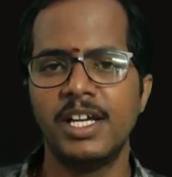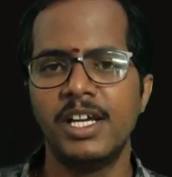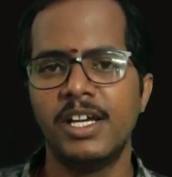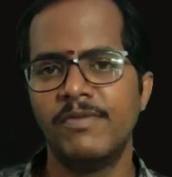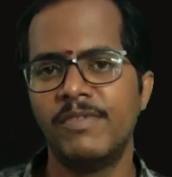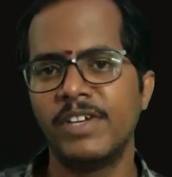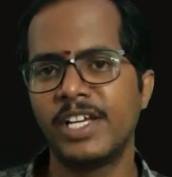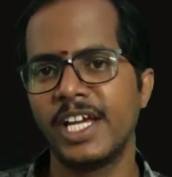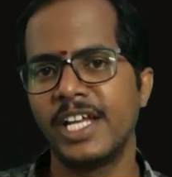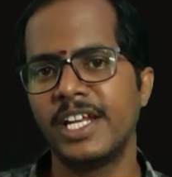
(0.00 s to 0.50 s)

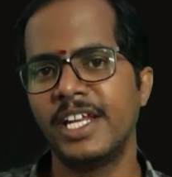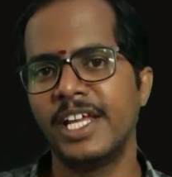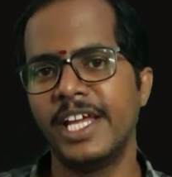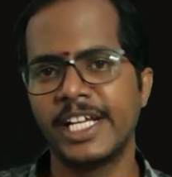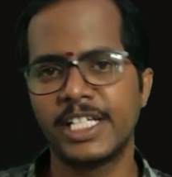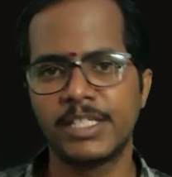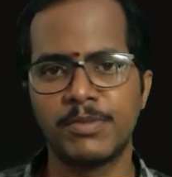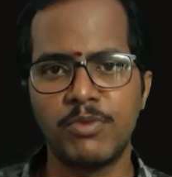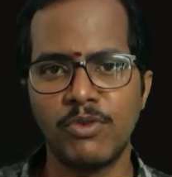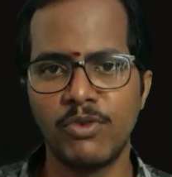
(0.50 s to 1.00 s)
we can
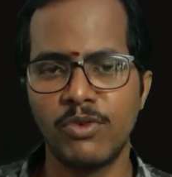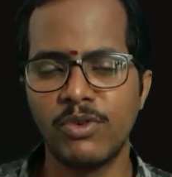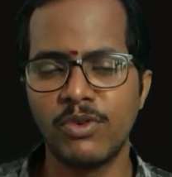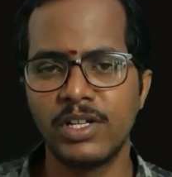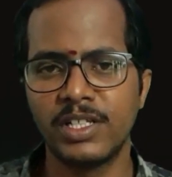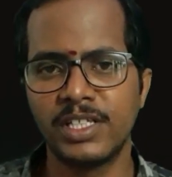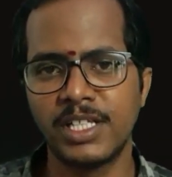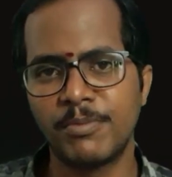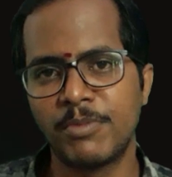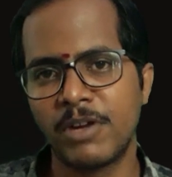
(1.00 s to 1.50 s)
explore
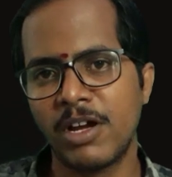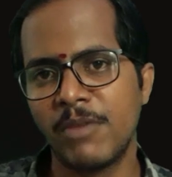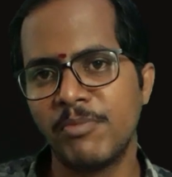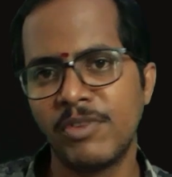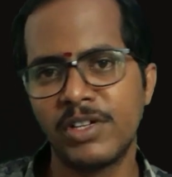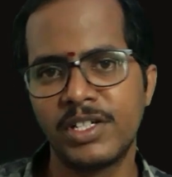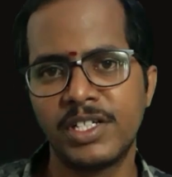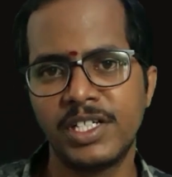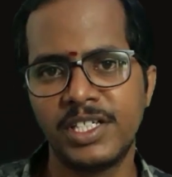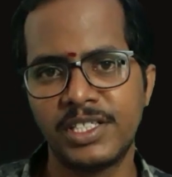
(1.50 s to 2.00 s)
the
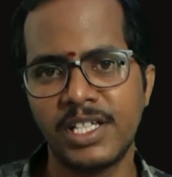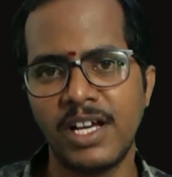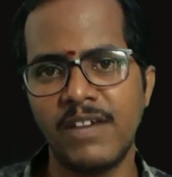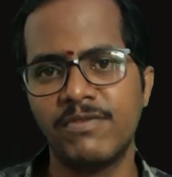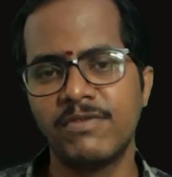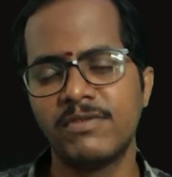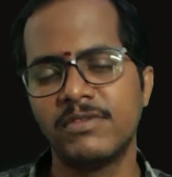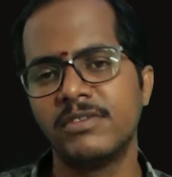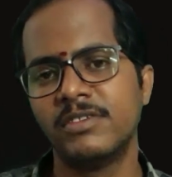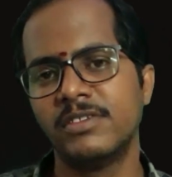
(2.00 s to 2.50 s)
properties of
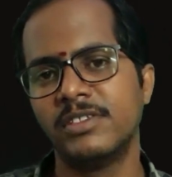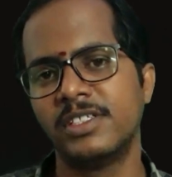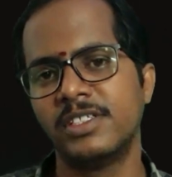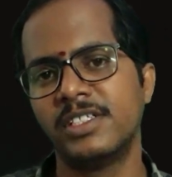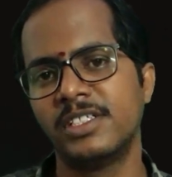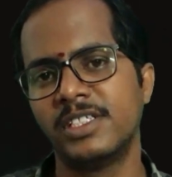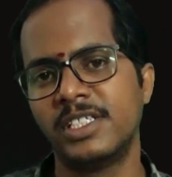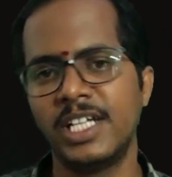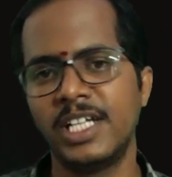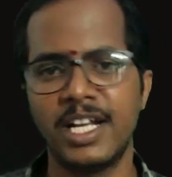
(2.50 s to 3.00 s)

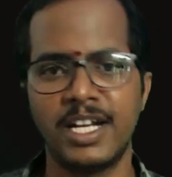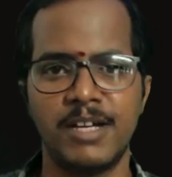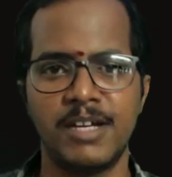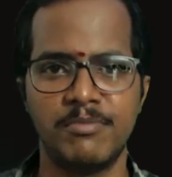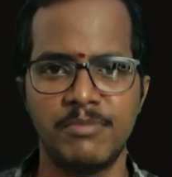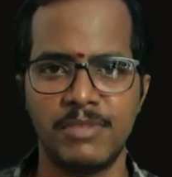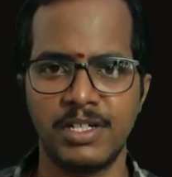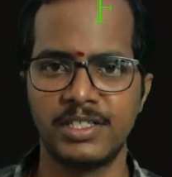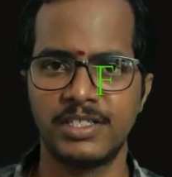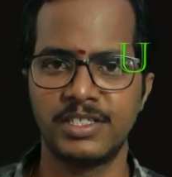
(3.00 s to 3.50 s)
real
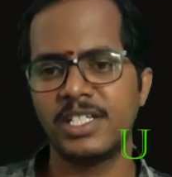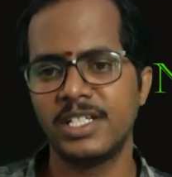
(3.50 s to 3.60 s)
numbers.